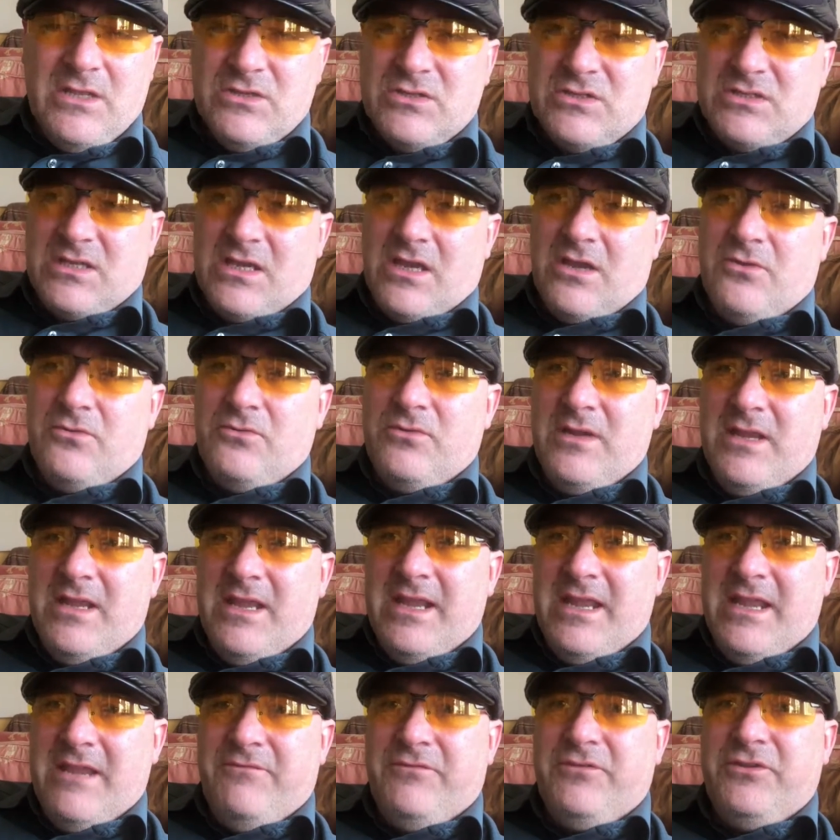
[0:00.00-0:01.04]
So
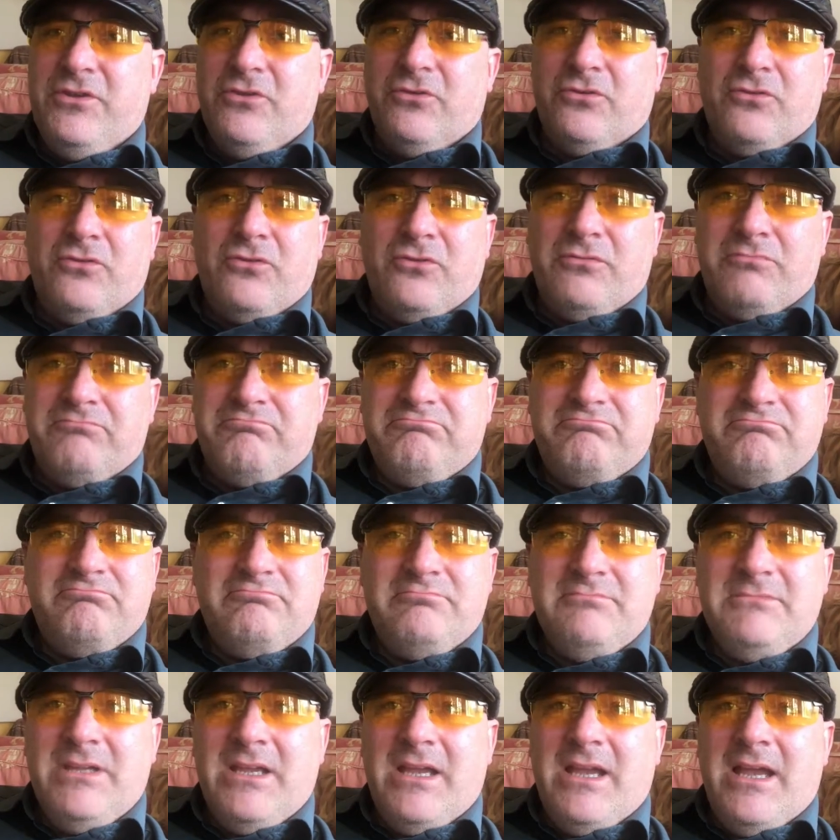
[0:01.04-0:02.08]
if you're
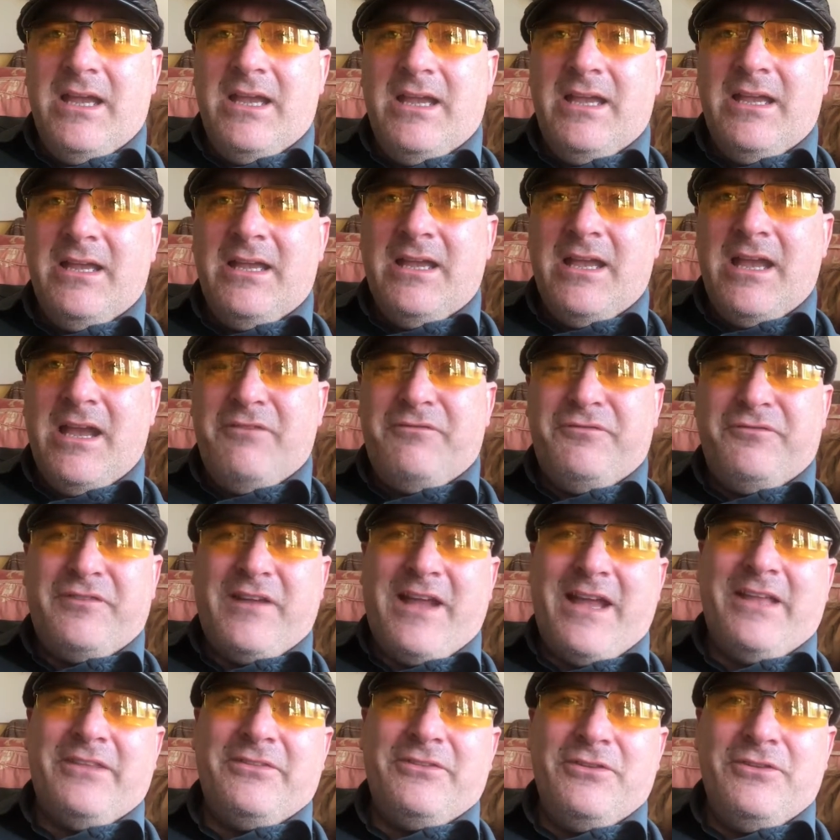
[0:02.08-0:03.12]
a
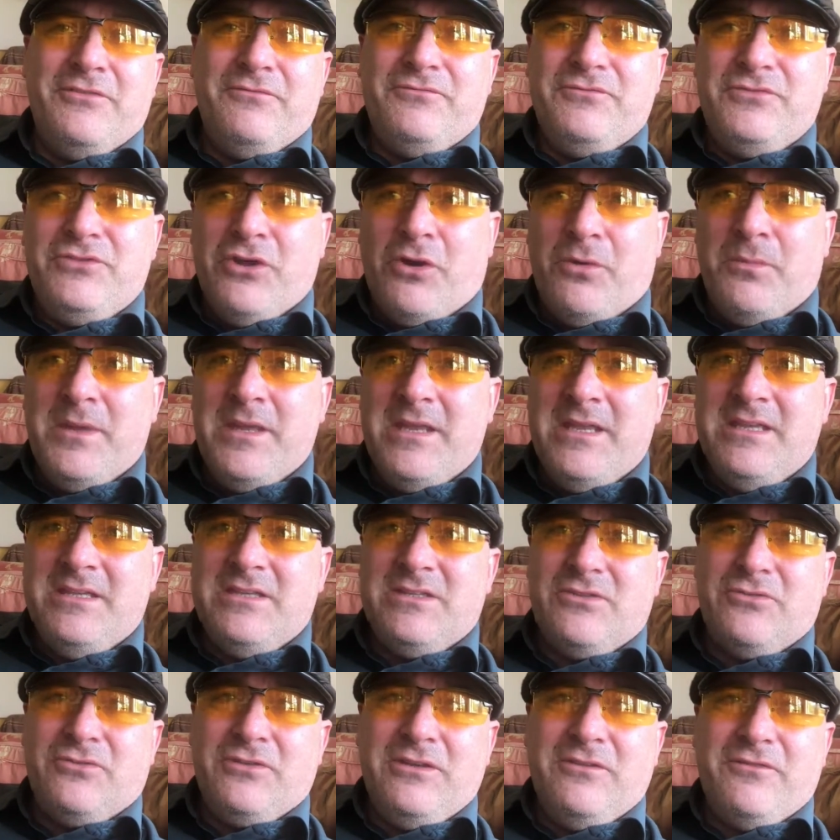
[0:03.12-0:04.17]
fan of
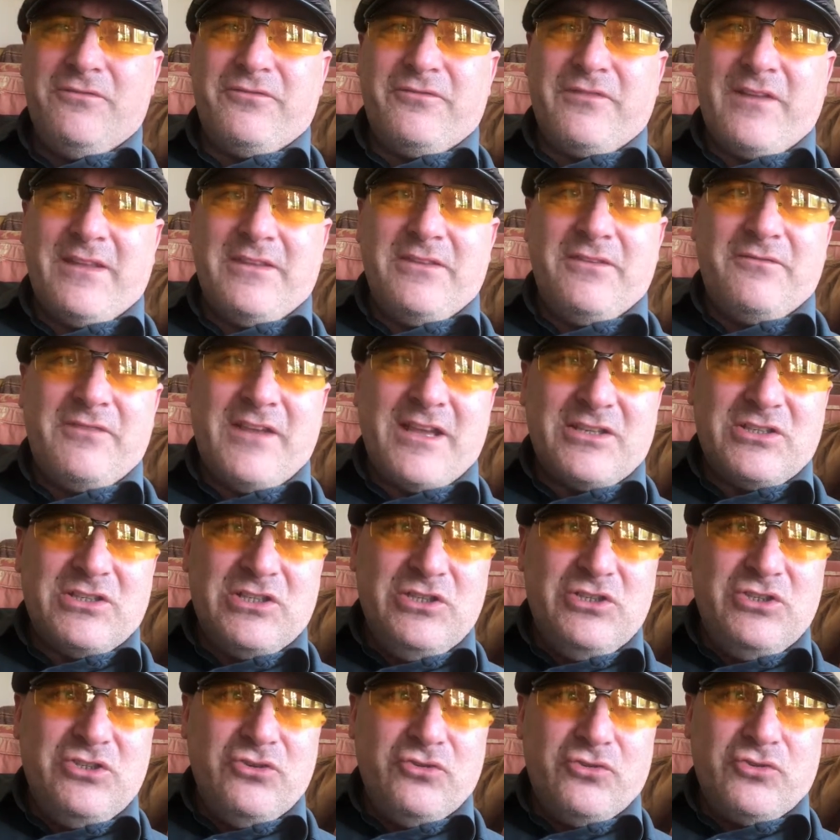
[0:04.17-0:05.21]
Dommy's, or you're a fan of
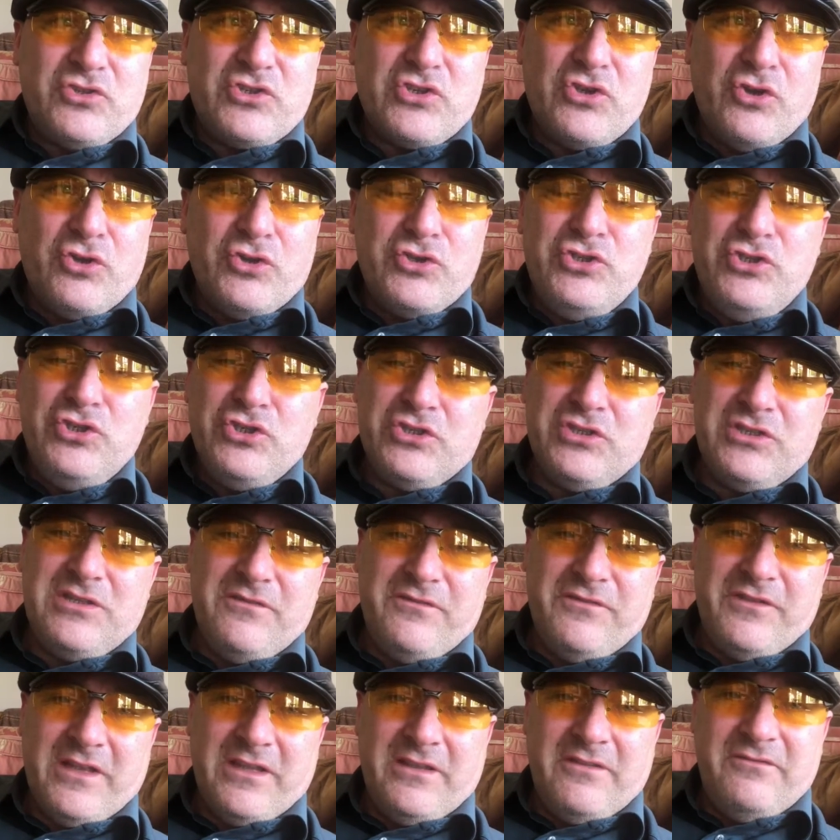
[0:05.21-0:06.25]
Ashley Shaw's, or just
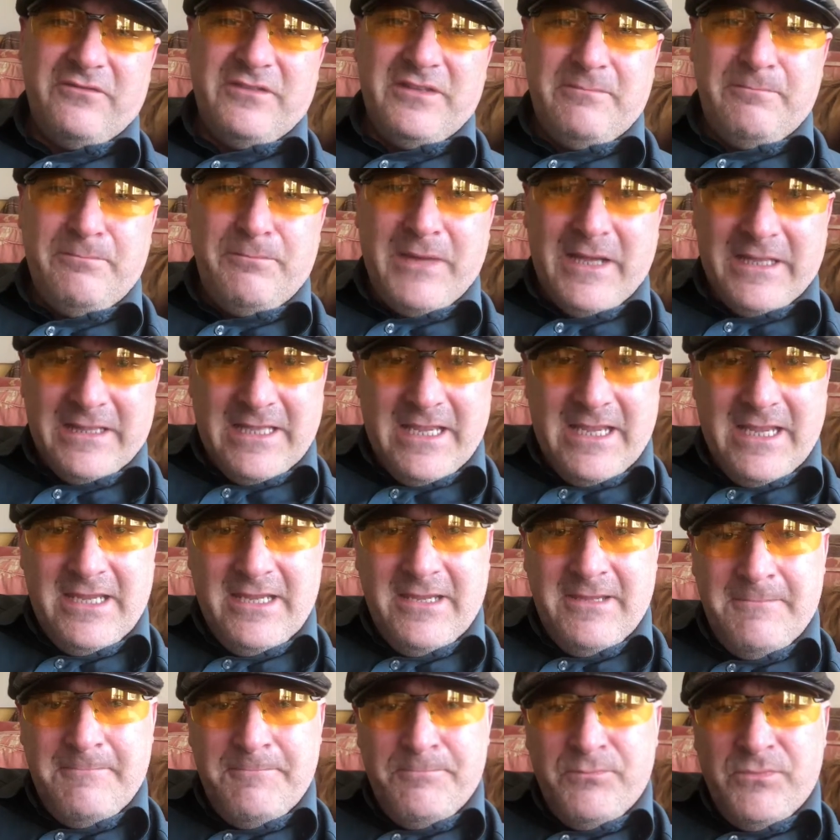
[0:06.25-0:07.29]
a fan of
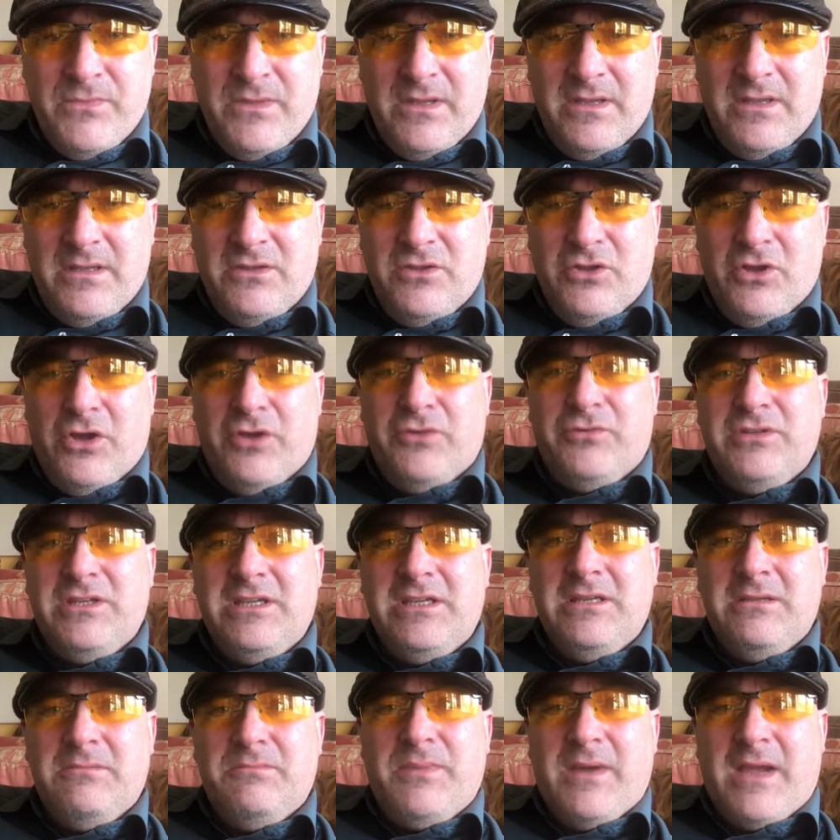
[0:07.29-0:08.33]
ballet, not
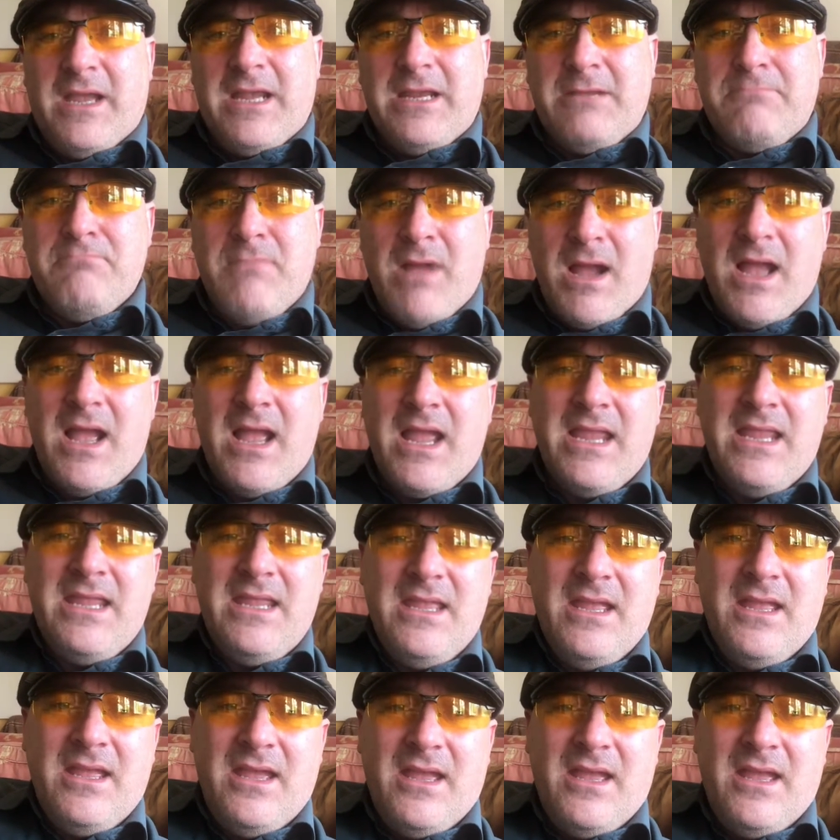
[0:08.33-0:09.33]
only are you buying my